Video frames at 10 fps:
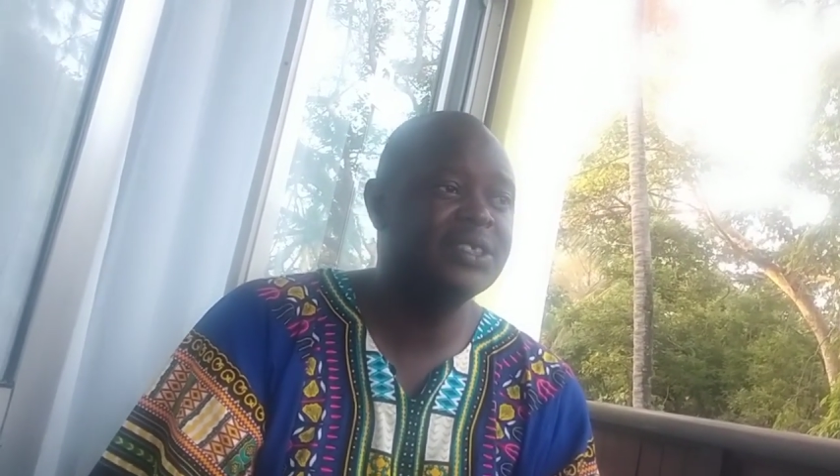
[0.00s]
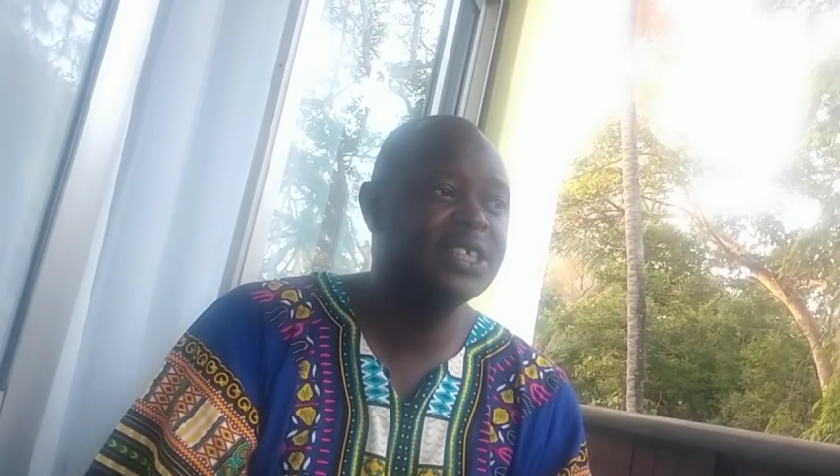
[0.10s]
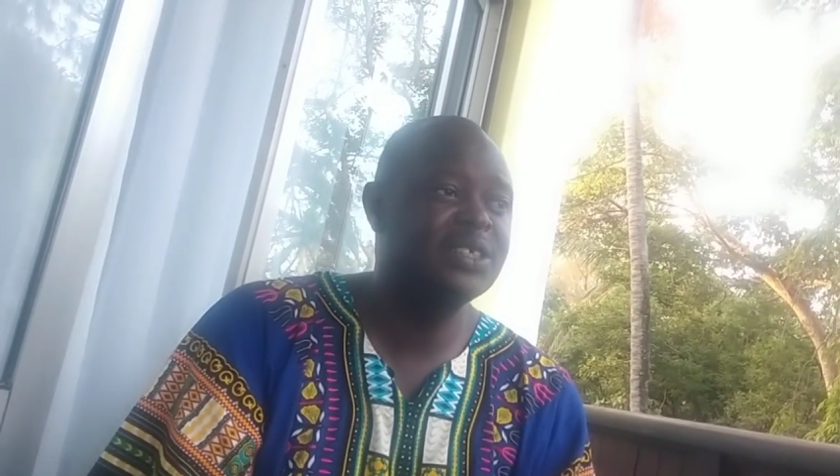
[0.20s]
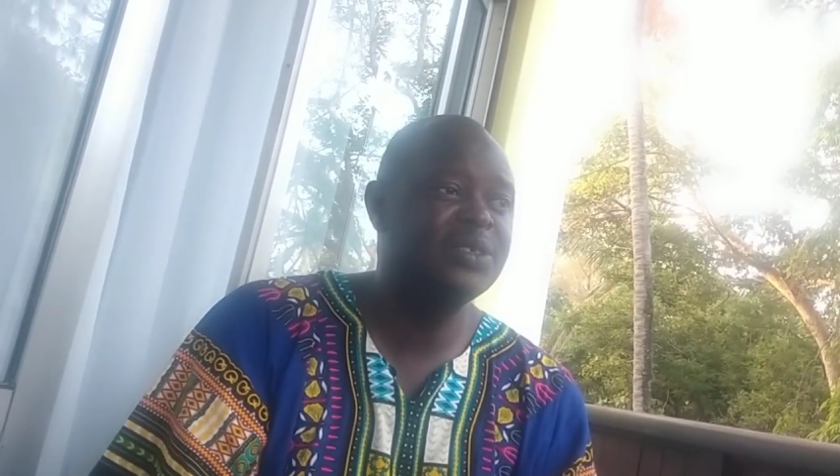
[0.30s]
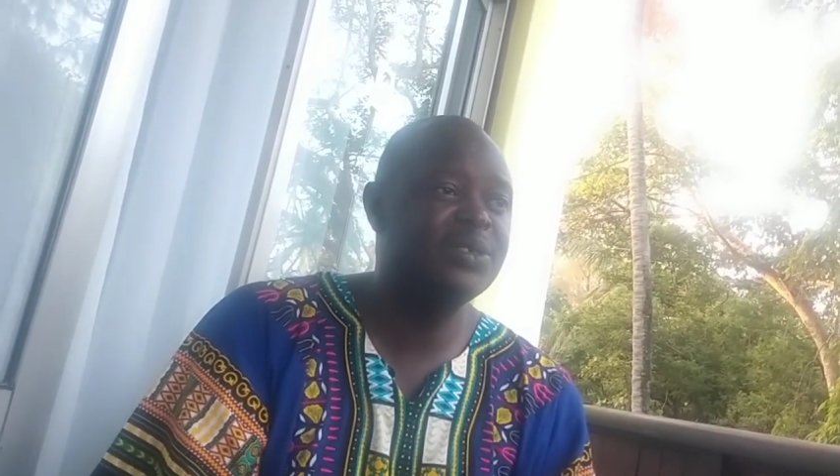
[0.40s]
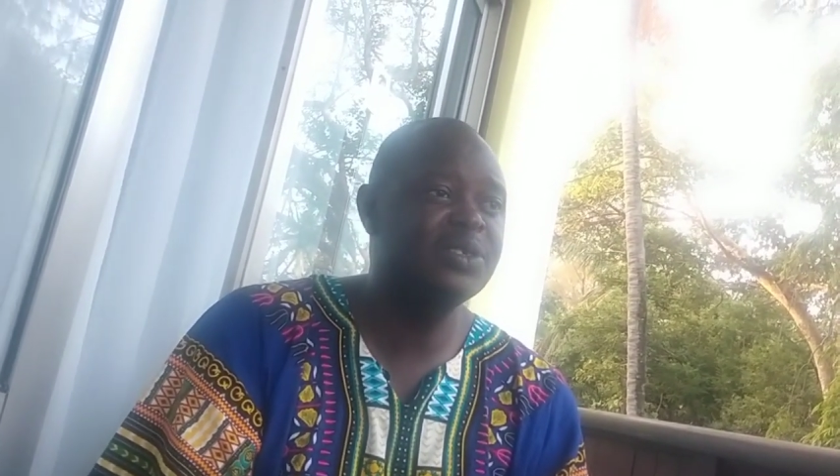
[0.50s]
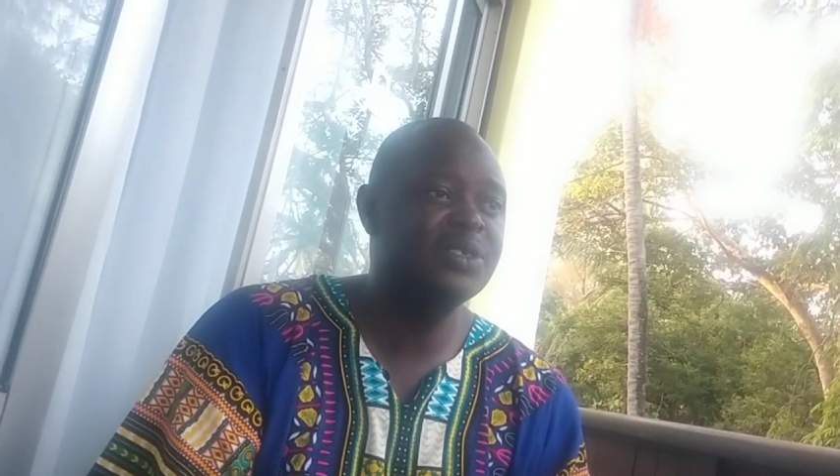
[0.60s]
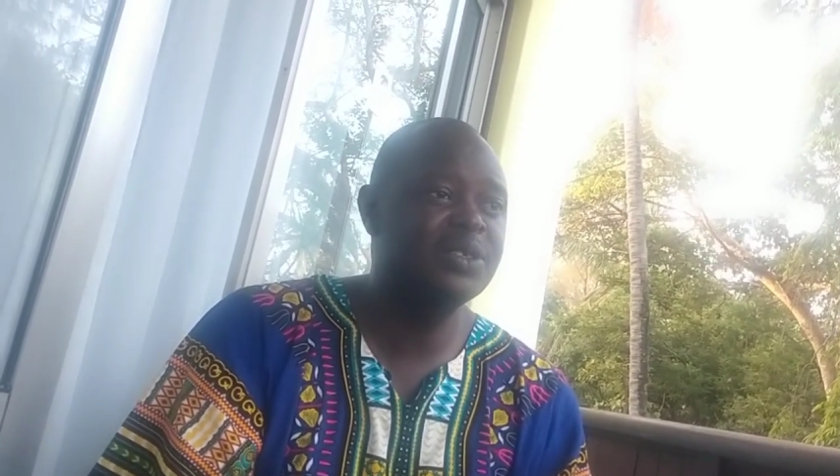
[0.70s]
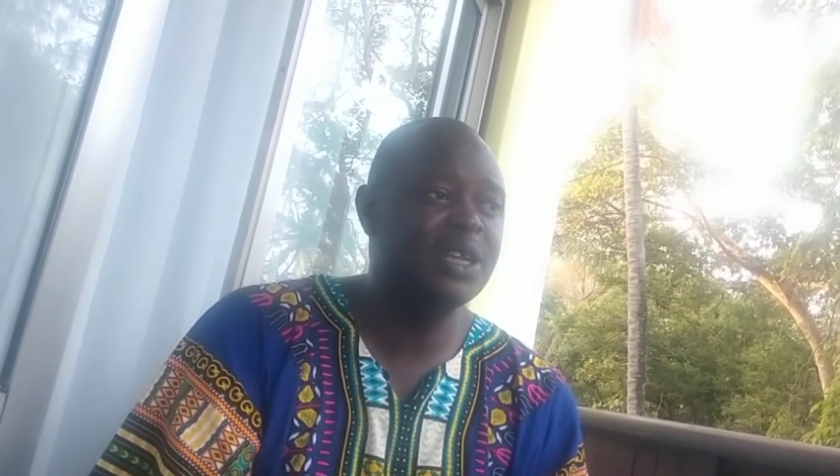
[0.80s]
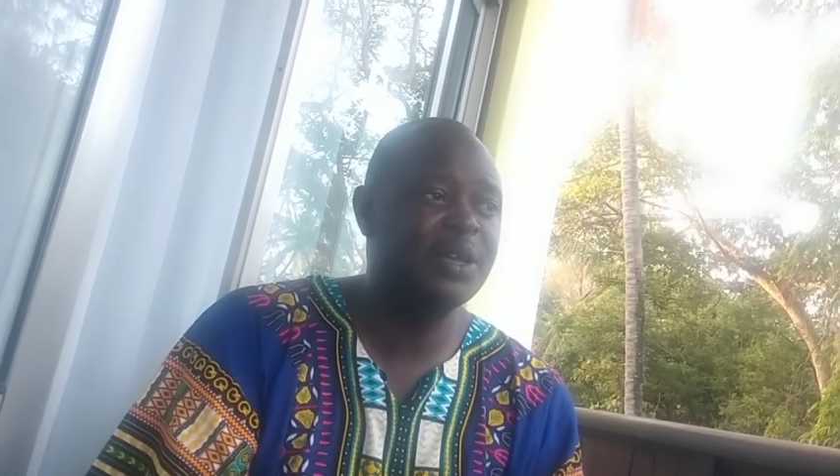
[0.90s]
and cause
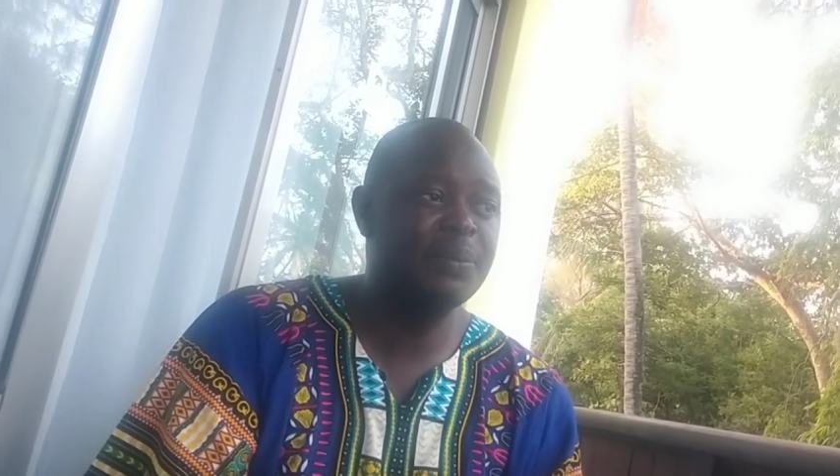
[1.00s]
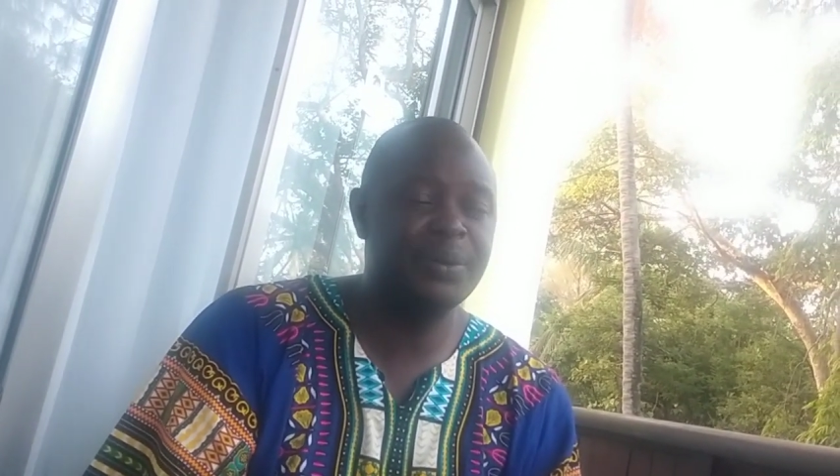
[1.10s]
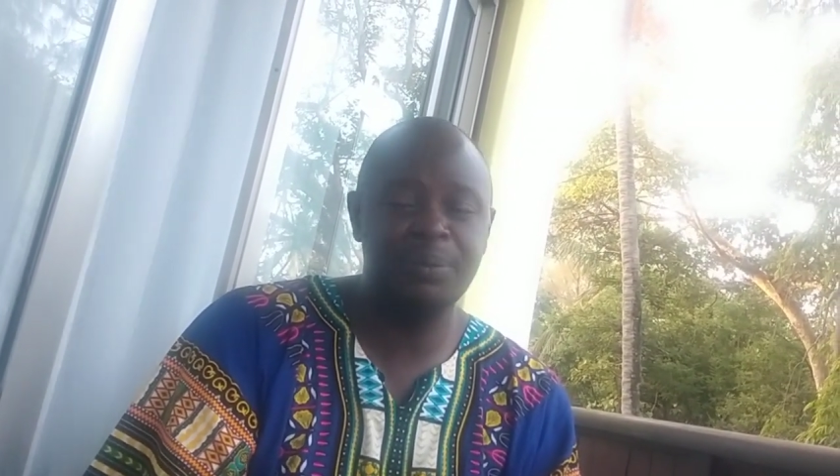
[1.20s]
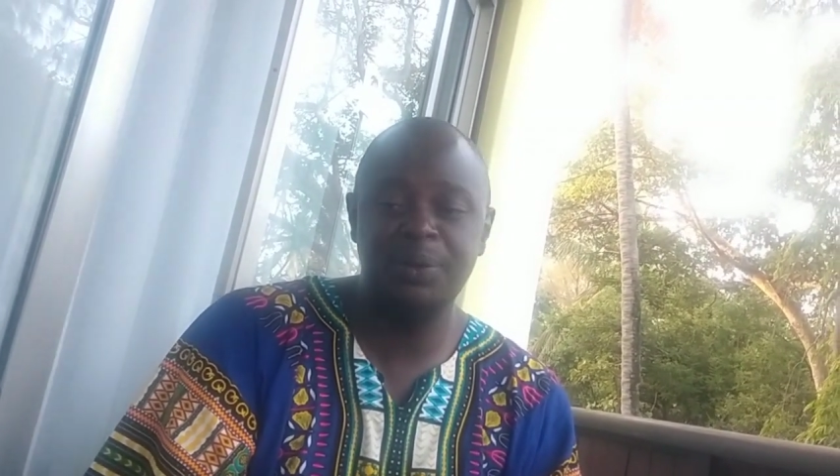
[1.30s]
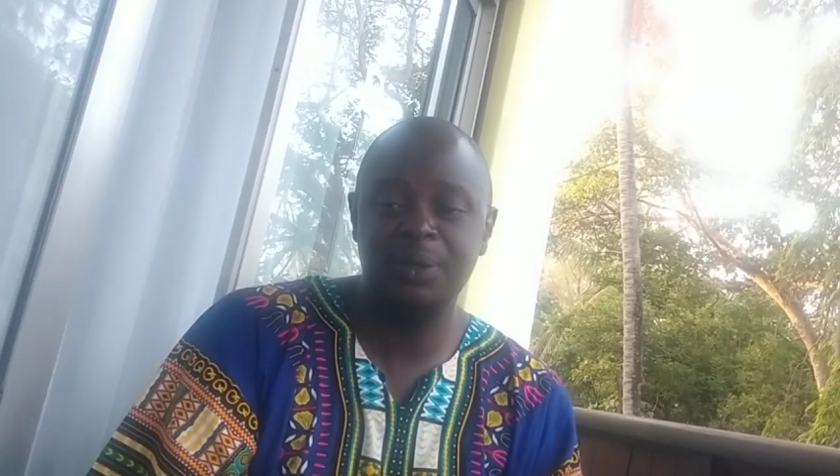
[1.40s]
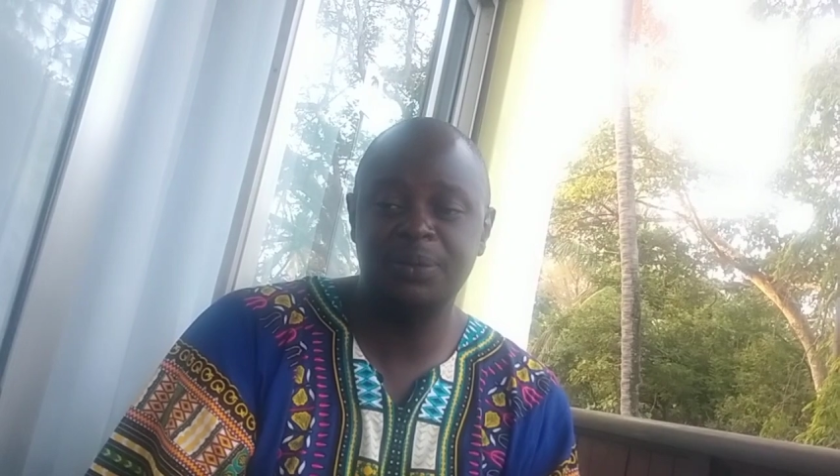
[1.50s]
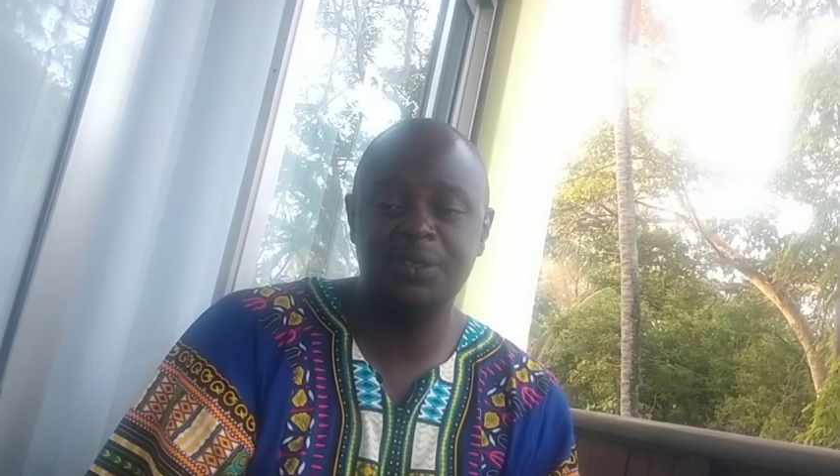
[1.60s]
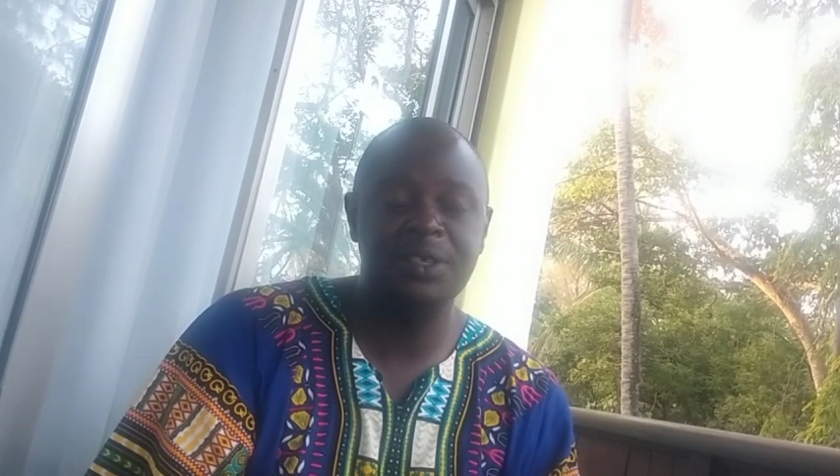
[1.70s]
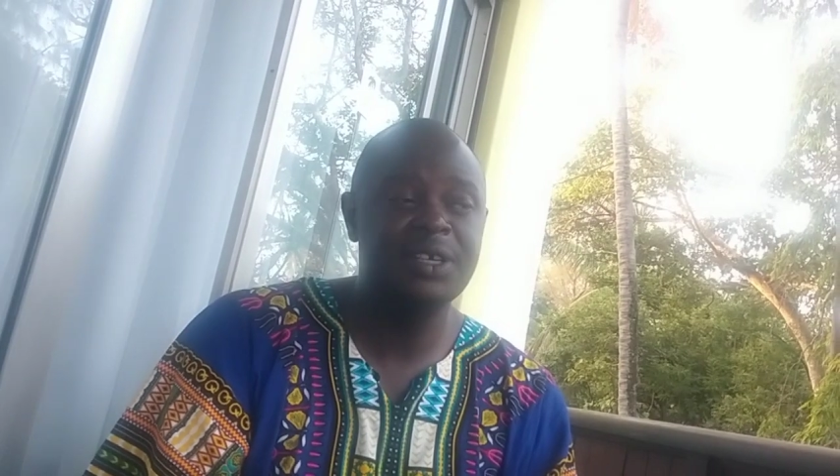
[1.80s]
problems.